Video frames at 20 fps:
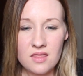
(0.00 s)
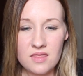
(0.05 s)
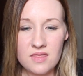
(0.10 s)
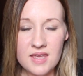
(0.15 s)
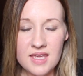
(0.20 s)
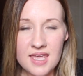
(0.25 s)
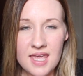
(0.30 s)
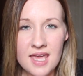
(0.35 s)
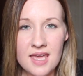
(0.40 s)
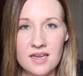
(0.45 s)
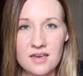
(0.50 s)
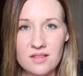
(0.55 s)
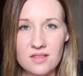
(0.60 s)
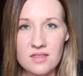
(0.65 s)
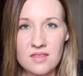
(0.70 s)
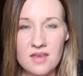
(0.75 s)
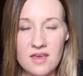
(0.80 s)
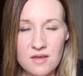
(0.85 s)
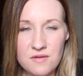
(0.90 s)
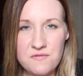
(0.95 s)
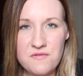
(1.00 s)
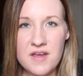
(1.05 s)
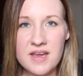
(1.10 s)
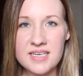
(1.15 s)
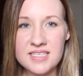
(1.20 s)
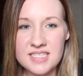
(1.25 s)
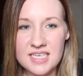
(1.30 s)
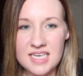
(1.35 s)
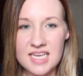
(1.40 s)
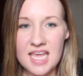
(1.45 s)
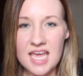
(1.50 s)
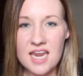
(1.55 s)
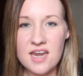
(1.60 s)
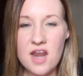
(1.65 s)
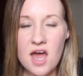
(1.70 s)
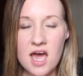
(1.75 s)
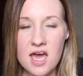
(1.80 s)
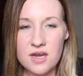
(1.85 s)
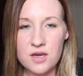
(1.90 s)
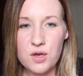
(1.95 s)
the infected
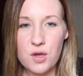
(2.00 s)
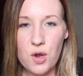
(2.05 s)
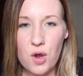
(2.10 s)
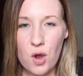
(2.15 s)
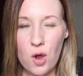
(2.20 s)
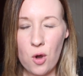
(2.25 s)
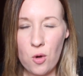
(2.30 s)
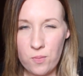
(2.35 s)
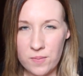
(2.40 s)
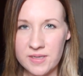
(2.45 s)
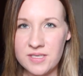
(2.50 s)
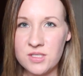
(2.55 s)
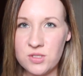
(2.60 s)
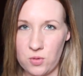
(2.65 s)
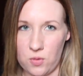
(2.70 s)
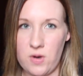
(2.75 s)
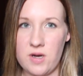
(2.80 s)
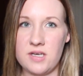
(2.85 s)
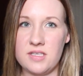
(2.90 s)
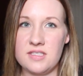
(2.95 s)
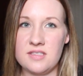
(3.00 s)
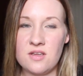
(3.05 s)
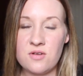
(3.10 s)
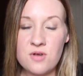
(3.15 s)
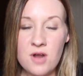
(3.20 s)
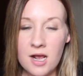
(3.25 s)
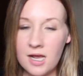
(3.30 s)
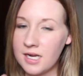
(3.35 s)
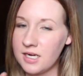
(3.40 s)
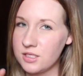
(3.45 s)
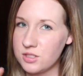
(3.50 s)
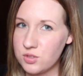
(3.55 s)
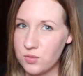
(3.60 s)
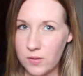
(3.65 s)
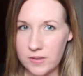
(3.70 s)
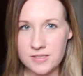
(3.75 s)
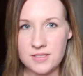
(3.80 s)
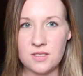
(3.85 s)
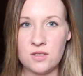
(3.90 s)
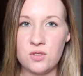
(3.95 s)
cannot open doors. They're not going to
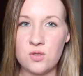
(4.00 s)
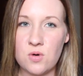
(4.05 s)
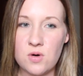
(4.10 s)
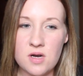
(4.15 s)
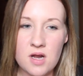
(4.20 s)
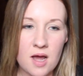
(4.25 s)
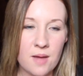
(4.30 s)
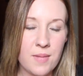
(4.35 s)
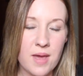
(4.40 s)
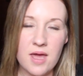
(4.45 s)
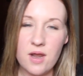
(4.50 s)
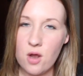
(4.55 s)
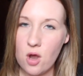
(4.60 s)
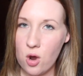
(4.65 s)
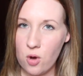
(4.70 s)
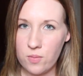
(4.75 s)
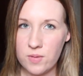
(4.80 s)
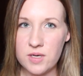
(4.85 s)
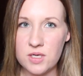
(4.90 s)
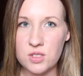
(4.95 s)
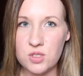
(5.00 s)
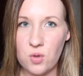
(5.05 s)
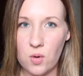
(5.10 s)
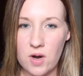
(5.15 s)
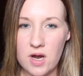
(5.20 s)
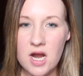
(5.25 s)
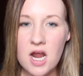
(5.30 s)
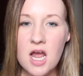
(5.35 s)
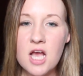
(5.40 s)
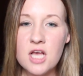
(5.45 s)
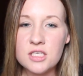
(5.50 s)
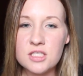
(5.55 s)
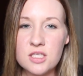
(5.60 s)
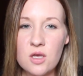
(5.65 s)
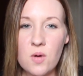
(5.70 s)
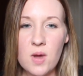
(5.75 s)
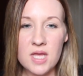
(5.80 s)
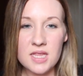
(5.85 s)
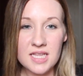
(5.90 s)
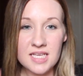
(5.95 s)
twist a doorknob and open a door.
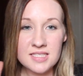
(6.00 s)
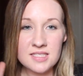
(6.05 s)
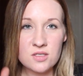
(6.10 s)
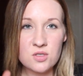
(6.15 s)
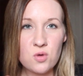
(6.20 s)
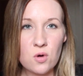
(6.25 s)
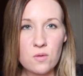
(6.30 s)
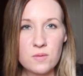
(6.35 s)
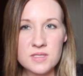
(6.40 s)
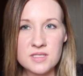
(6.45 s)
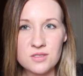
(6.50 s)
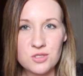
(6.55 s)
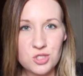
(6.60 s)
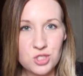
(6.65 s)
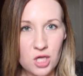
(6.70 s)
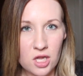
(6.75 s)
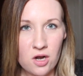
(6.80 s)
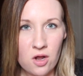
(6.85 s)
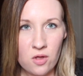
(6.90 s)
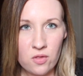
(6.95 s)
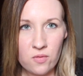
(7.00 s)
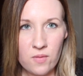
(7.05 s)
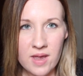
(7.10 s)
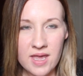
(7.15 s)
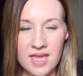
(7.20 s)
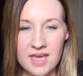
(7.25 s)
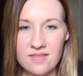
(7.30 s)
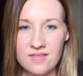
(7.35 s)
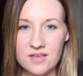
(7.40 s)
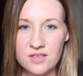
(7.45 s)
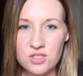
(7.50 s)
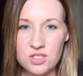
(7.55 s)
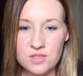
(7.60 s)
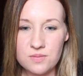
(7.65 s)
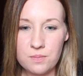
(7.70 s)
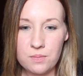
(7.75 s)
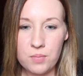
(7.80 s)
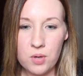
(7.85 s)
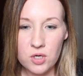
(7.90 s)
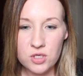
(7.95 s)
So unless the door wasn't shut all the way and they
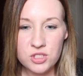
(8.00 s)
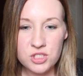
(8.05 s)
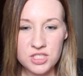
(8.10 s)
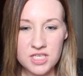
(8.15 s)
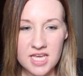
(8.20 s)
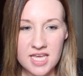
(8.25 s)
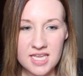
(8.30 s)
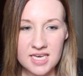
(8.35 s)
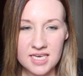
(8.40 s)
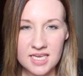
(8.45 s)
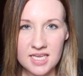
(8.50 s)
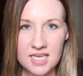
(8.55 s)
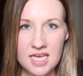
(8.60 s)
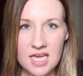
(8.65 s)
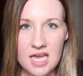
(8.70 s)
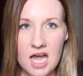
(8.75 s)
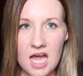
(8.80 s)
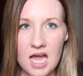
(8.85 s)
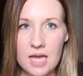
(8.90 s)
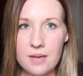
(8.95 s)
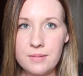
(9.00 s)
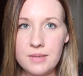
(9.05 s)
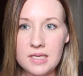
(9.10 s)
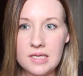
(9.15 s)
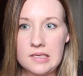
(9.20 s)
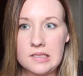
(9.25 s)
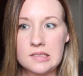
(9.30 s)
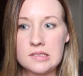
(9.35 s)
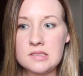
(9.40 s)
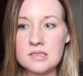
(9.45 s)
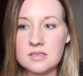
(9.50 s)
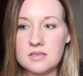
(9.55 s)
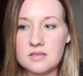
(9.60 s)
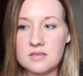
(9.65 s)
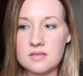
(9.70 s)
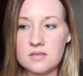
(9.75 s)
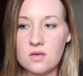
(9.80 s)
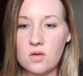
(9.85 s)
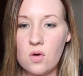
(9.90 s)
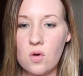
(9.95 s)
just pushed in, I mean,
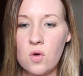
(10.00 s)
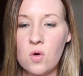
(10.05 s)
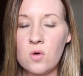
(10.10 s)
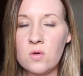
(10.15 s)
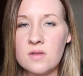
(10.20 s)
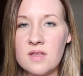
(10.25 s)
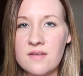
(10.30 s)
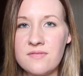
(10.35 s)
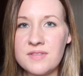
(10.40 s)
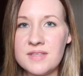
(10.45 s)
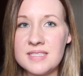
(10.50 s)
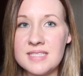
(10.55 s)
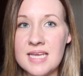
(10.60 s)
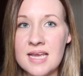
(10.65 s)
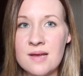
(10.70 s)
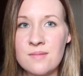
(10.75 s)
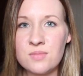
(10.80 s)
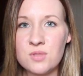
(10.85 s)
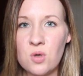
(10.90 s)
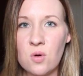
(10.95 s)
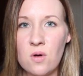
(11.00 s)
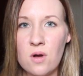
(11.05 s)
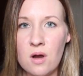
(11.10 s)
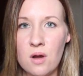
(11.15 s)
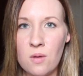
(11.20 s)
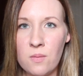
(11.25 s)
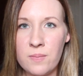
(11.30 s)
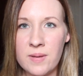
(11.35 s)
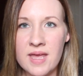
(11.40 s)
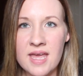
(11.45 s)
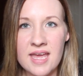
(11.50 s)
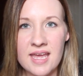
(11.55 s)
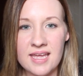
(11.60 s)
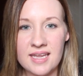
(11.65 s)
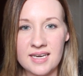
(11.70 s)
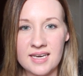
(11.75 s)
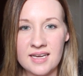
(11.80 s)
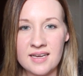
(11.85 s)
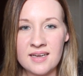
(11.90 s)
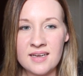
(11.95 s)
who left the damn door
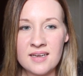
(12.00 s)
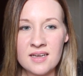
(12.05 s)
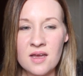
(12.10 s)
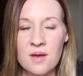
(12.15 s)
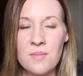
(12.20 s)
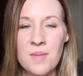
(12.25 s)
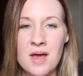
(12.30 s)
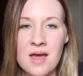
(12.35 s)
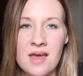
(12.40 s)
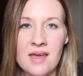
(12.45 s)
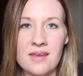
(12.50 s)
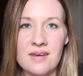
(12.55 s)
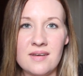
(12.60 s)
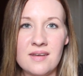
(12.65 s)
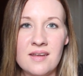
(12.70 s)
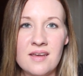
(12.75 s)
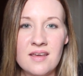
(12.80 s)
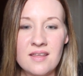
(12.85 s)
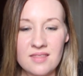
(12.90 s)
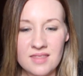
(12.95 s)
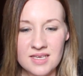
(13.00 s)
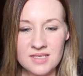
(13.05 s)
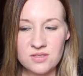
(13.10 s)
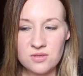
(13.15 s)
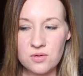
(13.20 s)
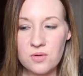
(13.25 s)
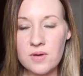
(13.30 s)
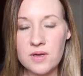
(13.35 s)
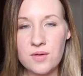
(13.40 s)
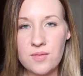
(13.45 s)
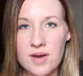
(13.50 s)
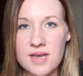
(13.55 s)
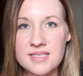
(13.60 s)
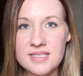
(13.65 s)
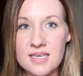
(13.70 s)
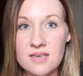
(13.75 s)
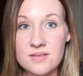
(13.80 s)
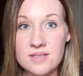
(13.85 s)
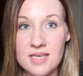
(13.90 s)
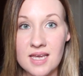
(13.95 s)
open? Come on. Things are going
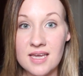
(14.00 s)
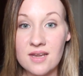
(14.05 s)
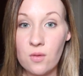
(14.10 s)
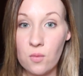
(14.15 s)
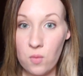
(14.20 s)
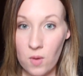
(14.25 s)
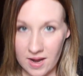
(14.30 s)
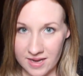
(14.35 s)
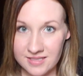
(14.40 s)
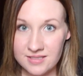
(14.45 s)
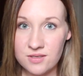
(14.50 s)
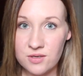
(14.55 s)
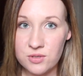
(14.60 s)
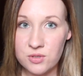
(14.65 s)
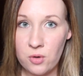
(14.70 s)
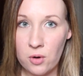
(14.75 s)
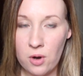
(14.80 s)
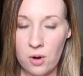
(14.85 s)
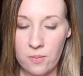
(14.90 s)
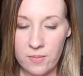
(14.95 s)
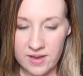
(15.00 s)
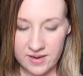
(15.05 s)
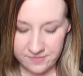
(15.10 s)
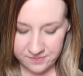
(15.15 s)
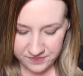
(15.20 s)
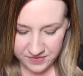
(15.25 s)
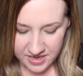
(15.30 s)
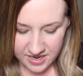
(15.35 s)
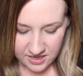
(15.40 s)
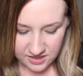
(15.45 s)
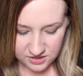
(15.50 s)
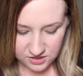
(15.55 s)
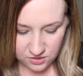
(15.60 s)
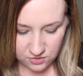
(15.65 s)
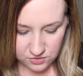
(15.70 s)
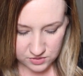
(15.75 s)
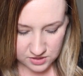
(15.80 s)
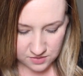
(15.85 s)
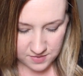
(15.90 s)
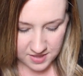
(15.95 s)
crazy outside. Why is there a door open?
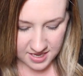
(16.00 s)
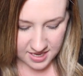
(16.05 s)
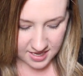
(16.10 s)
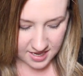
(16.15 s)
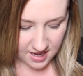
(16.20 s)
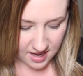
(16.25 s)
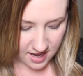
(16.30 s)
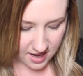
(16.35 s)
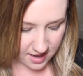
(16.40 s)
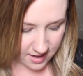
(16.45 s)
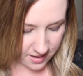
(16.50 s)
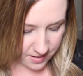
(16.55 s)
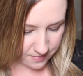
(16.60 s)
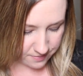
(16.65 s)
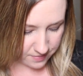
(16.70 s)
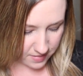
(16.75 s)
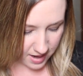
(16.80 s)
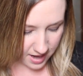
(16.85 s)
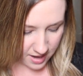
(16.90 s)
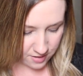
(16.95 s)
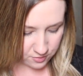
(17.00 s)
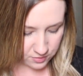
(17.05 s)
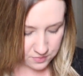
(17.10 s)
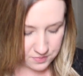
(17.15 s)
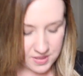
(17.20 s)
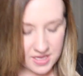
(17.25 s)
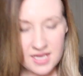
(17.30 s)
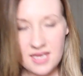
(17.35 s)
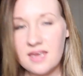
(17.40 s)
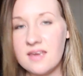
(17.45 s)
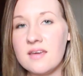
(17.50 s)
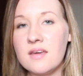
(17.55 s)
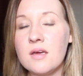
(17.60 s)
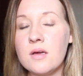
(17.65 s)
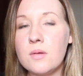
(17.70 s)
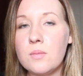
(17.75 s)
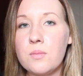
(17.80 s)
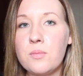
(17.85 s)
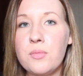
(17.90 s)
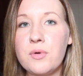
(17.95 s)
So to me, I would be
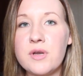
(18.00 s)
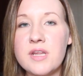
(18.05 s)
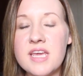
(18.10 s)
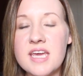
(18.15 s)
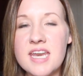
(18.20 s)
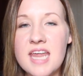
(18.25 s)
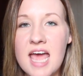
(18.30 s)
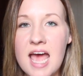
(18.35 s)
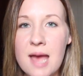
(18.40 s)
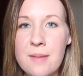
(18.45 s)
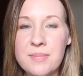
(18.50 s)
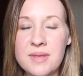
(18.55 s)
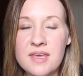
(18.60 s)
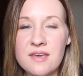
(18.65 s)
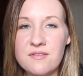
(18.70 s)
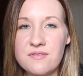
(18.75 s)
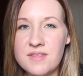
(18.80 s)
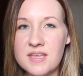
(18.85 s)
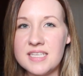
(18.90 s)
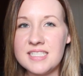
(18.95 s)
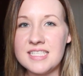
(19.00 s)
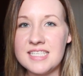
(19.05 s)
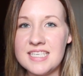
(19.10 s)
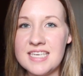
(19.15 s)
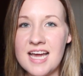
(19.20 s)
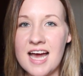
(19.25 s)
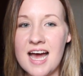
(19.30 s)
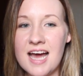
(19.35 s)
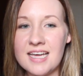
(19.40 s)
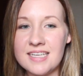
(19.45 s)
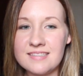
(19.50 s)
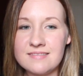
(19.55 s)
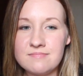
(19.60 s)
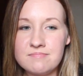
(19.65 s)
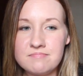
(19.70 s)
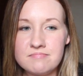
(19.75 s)
pretty unhappy if they did not